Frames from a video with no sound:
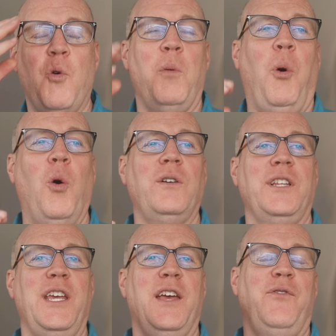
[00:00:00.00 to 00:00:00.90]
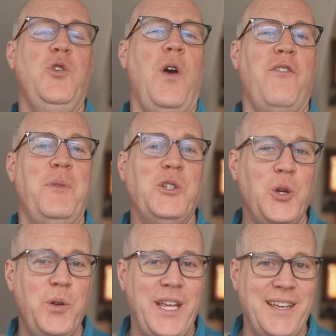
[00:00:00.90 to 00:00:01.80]
importantly, if you have been
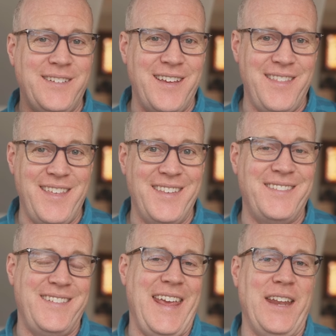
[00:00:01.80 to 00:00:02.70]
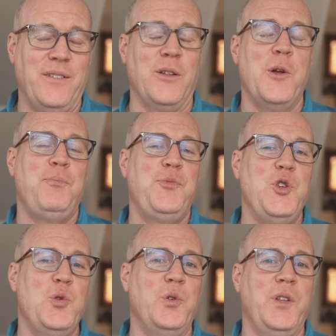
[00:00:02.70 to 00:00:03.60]
tuning into this channel,
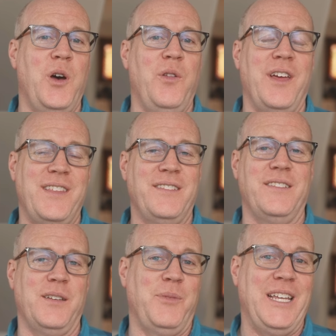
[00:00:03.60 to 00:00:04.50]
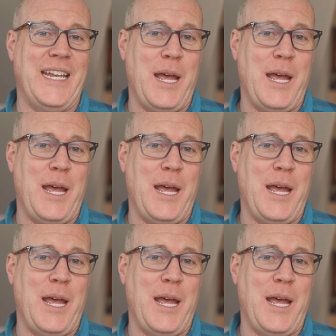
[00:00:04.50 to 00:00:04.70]
you will know that this is something that I